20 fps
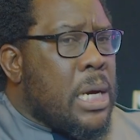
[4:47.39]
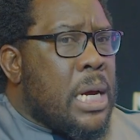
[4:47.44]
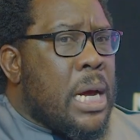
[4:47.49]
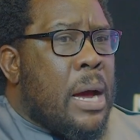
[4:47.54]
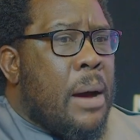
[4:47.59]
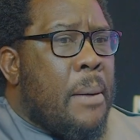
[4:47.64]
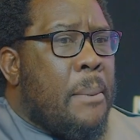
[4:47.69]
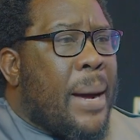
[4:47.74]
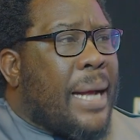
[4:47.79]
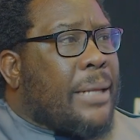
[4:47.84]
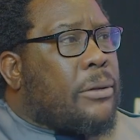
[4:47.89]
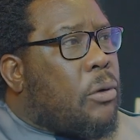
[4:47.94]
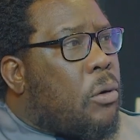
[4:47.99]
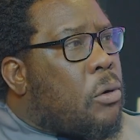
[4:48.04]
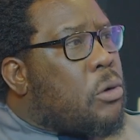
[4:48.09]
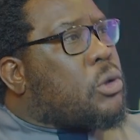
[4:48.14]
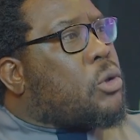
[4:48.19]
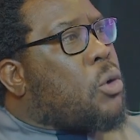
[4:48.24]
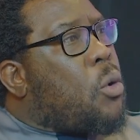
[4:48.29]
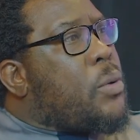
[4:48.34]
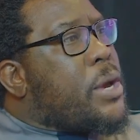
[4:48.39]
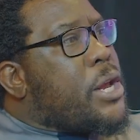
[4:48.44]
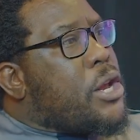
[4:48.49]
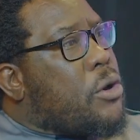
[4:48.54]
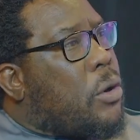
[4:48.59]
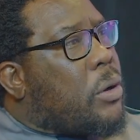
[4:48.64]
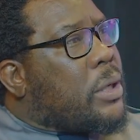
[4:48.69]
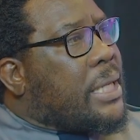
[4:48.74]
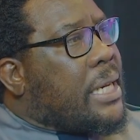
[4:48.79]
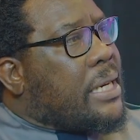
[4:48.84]
But also we
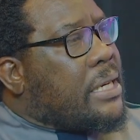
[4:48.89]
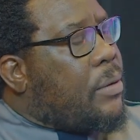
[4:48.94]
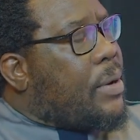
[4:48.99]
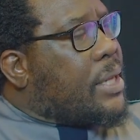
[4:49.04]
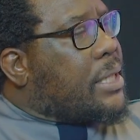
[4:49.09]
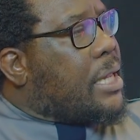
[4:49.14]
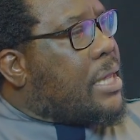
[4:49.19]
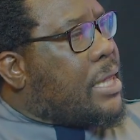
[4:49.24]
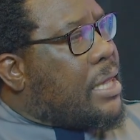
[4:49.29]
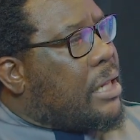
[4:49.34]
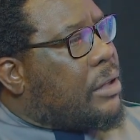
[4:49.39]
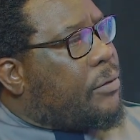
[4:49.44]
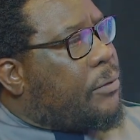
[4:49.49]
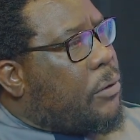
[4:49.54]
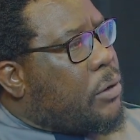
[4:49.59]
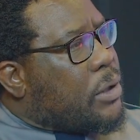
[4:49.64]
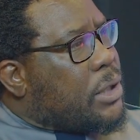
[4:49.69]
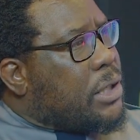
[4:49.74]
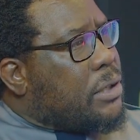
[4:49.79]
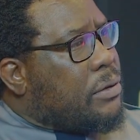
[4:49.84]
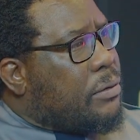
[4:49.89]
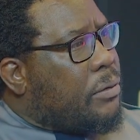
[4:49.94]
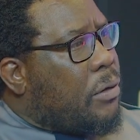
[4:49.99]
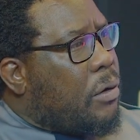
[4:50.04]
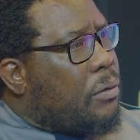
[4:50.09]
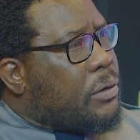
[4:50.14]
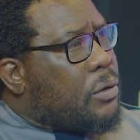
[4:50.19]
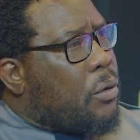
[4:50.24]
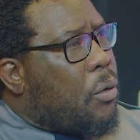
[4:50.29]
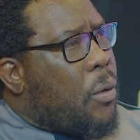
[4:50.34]
know that there was a third force
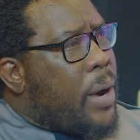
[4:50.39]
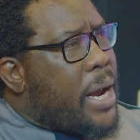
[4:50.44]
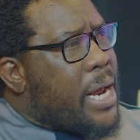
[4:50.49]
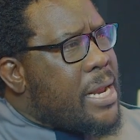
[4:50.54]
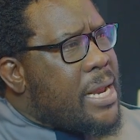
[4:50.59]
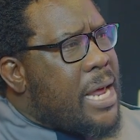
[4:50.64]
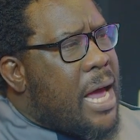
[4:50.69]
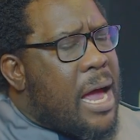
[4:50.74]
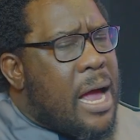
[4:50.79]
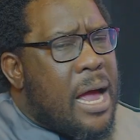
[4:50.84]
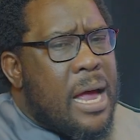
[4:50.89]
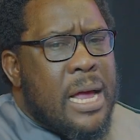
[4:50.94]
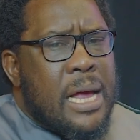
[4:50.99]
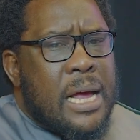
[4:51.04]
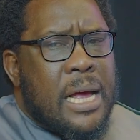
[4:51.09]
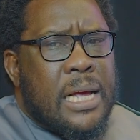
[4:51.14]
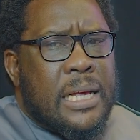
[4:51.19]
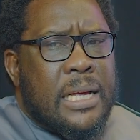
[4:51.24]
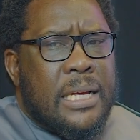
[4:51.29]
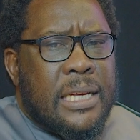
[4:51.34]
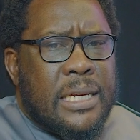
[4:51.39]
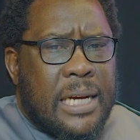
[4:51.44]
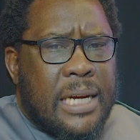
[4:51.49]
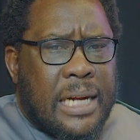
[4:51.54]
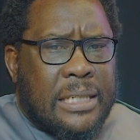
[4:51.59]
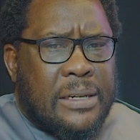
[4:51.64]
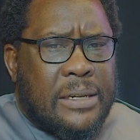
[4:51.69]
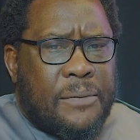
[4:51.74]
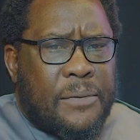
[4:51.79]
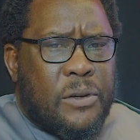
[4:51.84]
involved. Whether
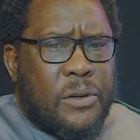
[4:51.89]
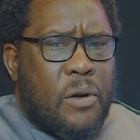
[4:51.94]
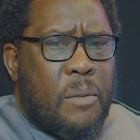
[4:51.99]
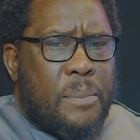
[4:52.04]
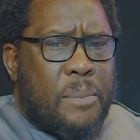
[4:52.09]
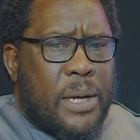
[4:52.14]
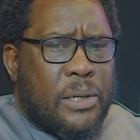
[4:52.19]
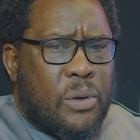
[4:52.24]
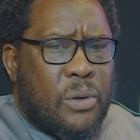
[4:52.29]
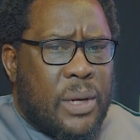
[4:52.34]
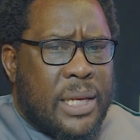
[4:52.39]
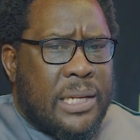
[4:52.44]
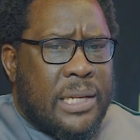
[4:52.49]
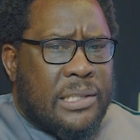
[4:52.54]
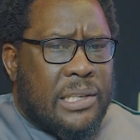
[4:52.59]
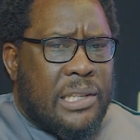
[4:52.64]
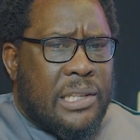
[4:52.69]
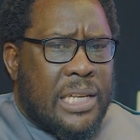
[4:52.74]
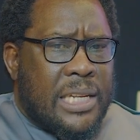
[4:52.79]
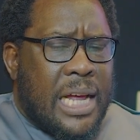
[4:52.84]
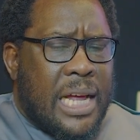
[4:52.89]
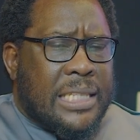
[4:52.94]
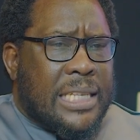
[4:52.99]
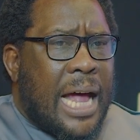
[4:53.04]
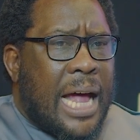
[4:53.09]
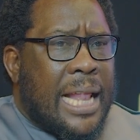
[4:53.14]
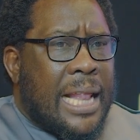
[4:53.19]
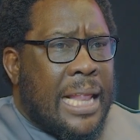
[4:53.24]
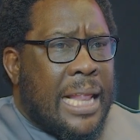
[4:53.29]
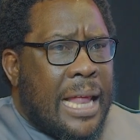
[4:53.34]
Inkatha Freedom Party or its leaders
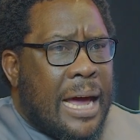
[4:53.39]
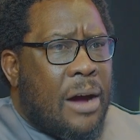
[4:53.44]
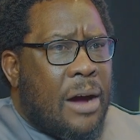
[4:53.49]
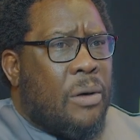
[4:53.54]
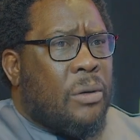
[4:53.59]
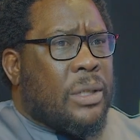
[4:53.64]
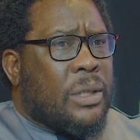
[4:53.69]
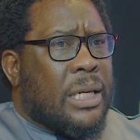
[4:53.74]
allowed